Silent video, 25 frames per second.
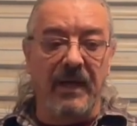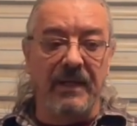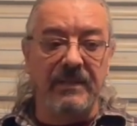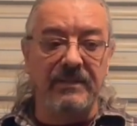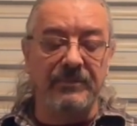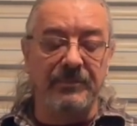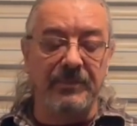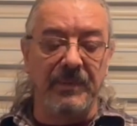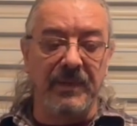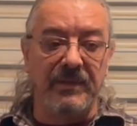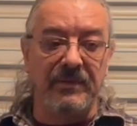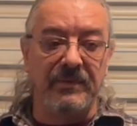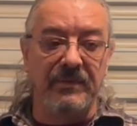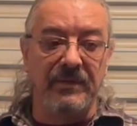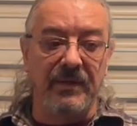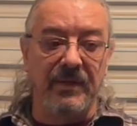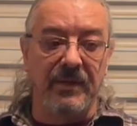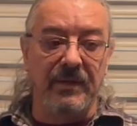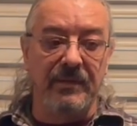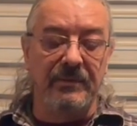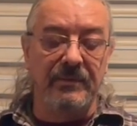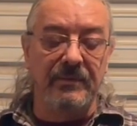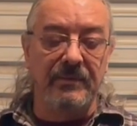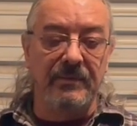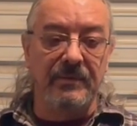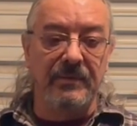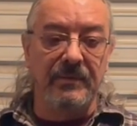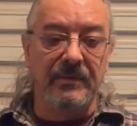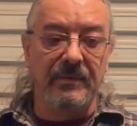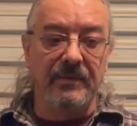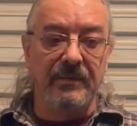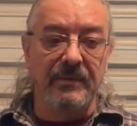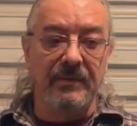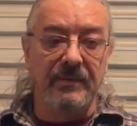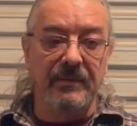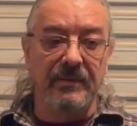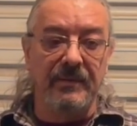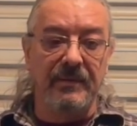a
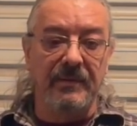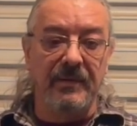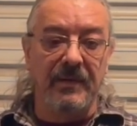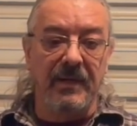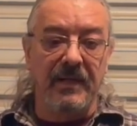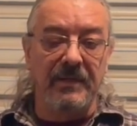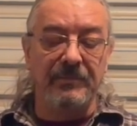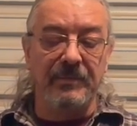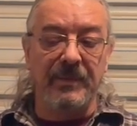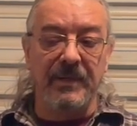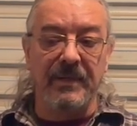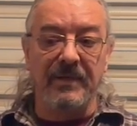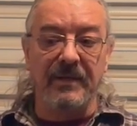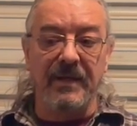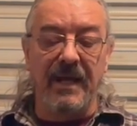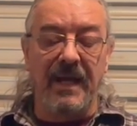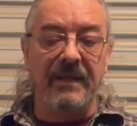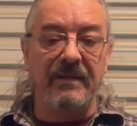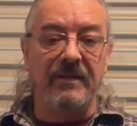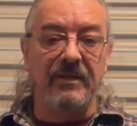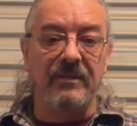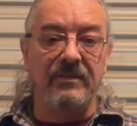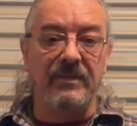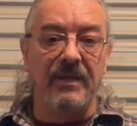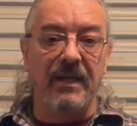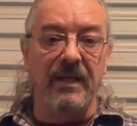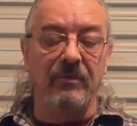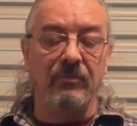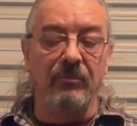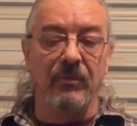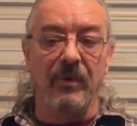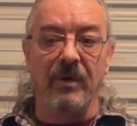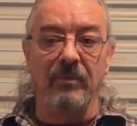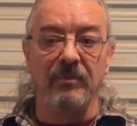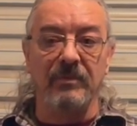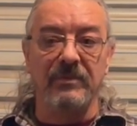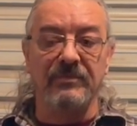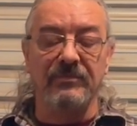night in a tent
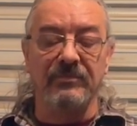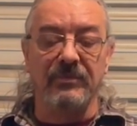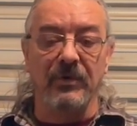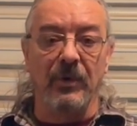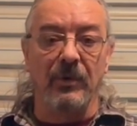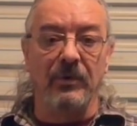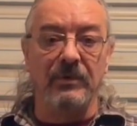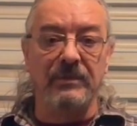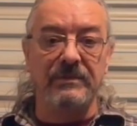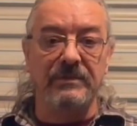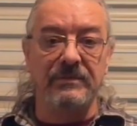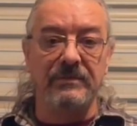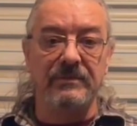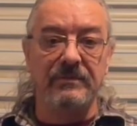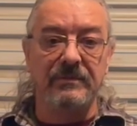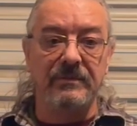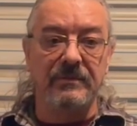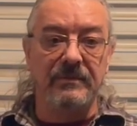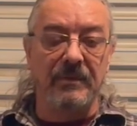where I almost froze.